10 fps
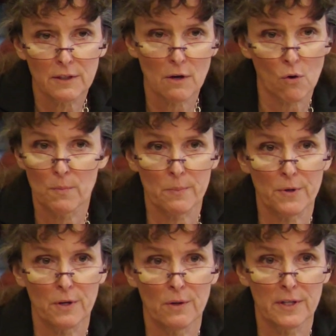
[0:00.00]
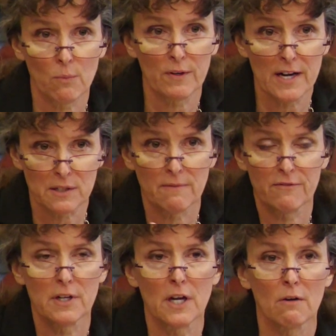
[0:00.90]
You don't remember doing that? We've got some
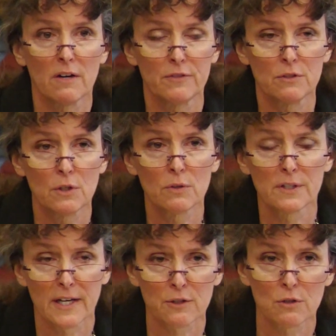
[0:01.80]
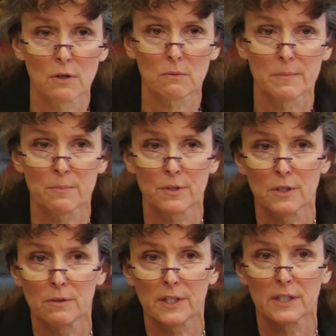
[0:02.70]
video of you doing that. You don't remember
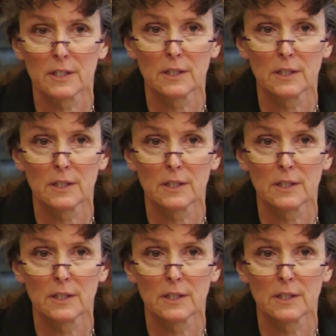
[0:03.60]
doing it?